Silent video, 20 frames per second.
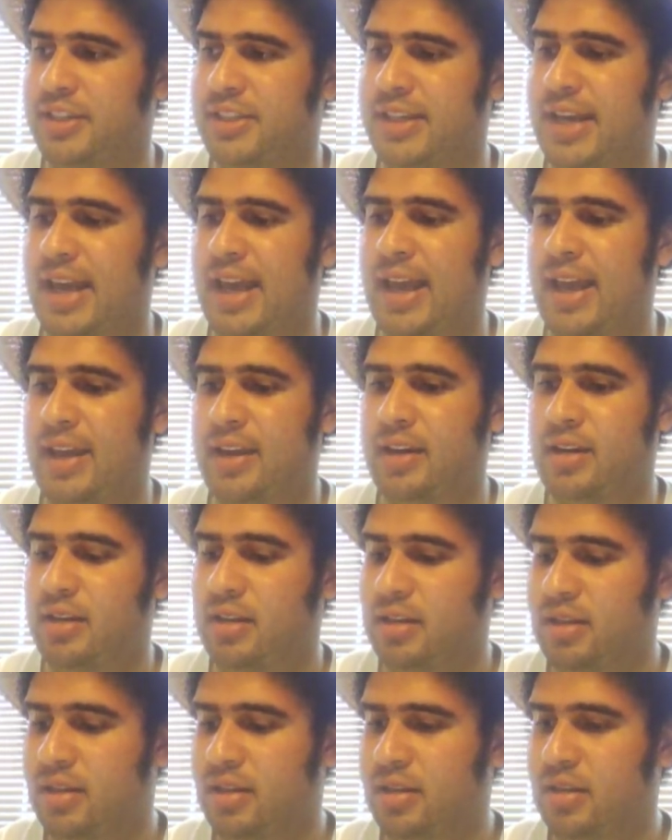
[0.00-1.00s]
sad.
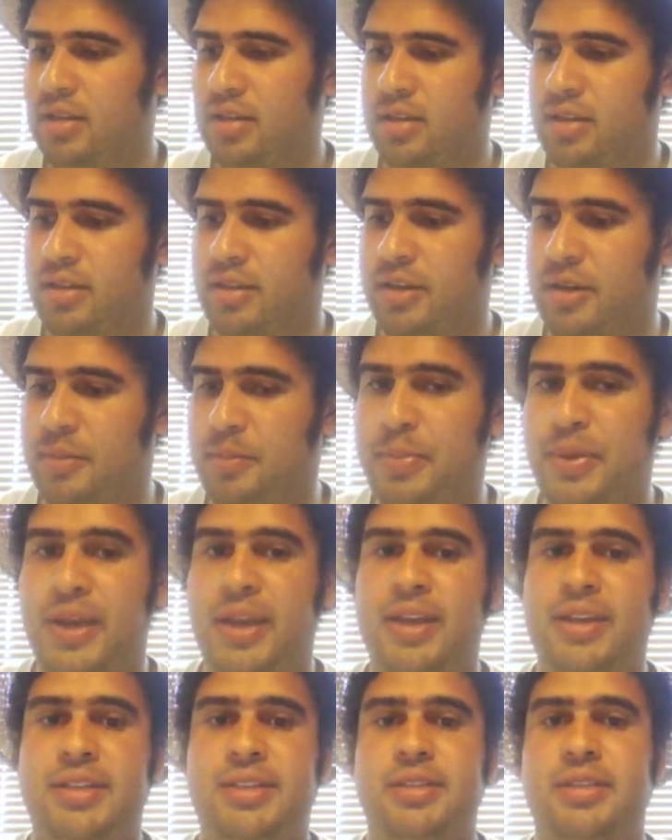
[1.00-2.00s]
They're
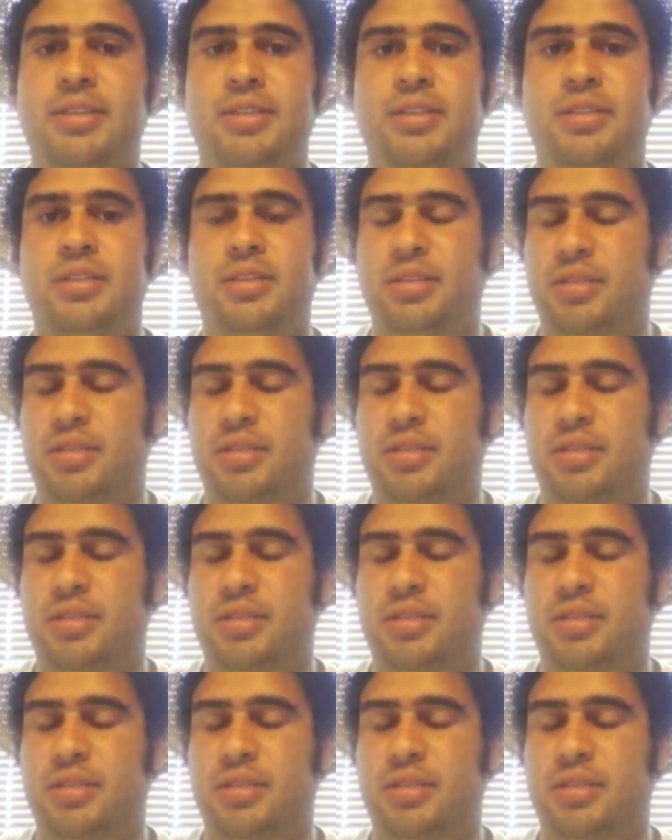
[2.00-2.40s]
pissed.